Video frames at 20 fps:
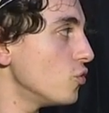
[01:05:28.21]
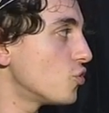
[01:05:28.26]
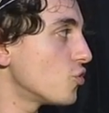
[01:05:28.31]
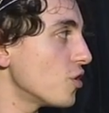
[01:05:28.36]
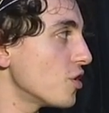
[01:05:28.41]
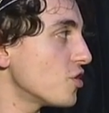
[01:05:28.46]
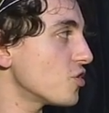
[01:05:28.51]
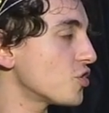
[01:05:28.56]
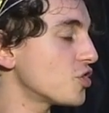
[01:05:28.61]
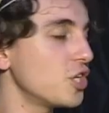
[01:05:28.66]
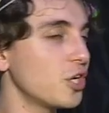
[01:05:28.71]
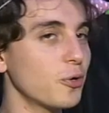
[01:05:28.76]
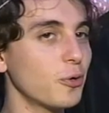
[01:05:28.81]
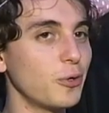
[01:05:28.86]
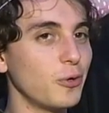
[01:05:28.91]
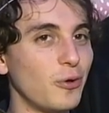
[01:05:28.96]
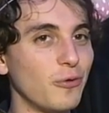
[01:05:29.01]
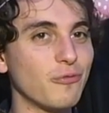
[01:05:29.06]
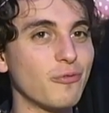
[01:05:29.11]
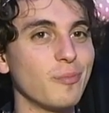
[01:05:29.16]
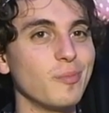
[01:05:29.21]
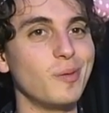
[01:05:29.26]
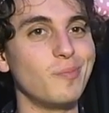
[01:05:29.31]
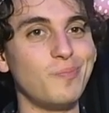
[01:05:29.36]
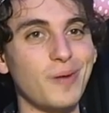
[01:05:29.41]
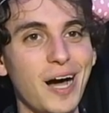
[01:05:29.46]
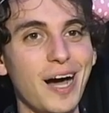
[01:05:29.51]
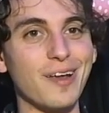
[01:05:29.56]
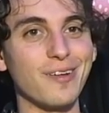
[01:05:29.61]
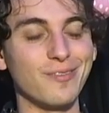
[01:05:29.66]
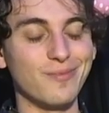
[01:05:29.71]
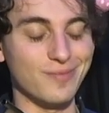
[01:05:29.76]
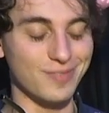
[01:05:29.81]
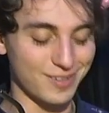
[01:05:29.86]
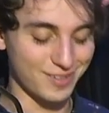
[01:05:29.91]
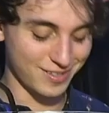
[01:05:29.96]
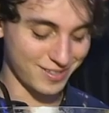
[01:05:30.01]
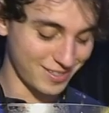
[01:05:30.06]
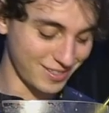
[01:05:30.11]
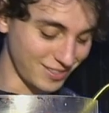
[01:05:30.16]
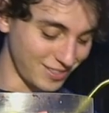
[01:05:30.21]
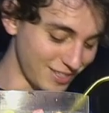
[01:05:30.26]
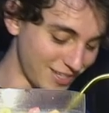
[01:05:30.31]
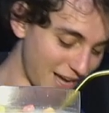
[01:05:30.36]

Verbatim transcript: drinks cereal from the bottom? You